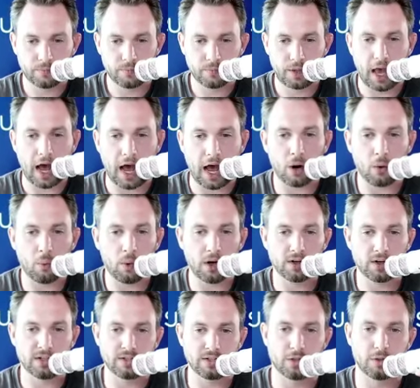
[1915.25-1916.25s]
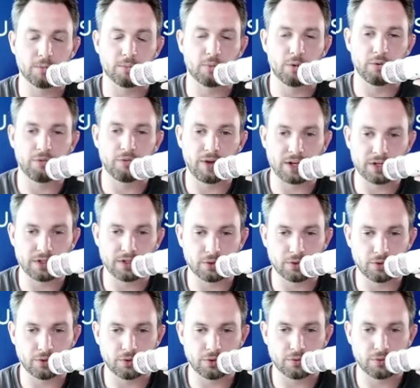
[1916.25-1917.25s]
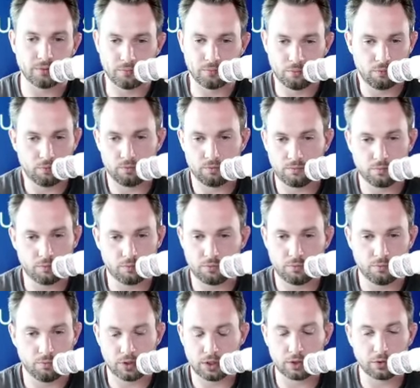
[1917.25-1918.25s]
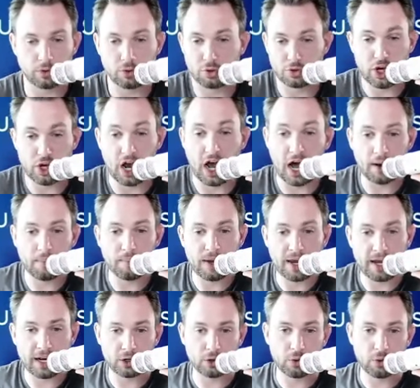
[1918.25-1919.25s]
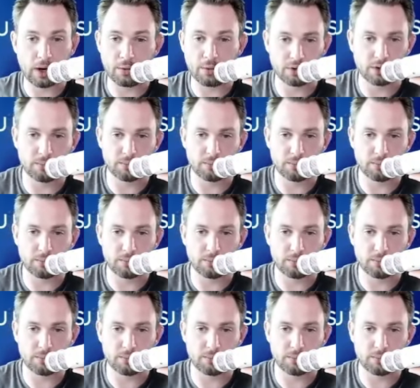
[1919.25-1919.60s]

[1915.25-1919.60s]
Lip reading: how well does their professional, their job integrate with their